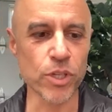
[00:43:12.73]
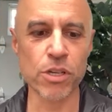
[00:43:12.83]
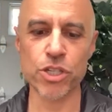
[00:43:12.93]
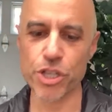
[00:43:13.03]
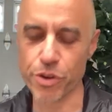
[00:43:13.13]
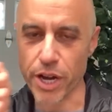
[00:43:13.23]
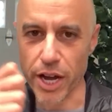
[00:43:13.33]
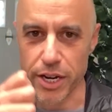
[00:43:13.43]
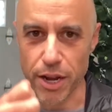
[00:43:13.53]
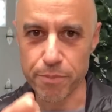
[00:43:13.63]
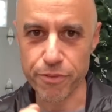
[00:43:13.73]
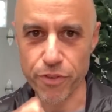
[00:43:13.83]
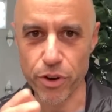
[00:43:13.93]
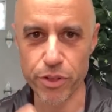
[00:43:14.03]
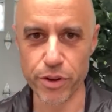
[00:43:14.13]
So you cut it up
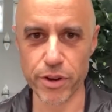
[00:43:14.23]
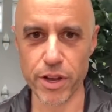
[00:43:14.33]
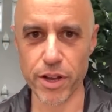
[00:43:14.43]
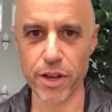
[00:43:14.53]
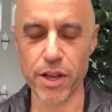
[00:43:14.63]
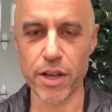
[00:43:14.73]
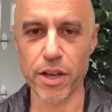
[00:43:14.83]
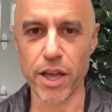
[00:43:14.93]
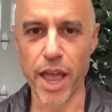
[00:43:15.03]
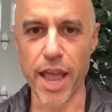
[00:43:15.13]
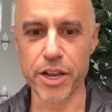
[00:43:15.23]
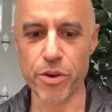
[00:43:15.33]
further and